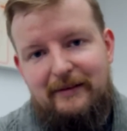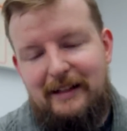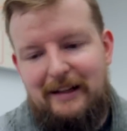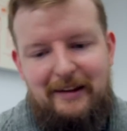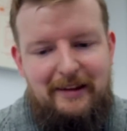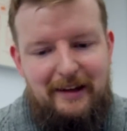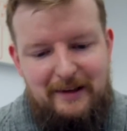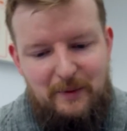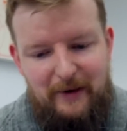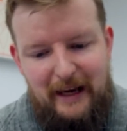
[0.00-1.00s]
He
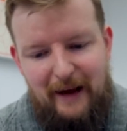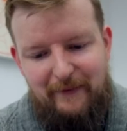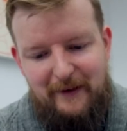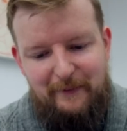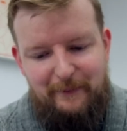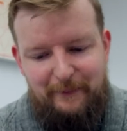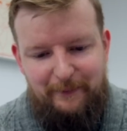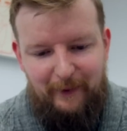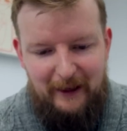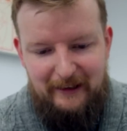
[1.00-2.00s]
thinks we're having
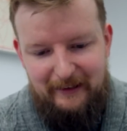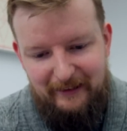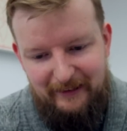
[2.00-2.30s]
fun.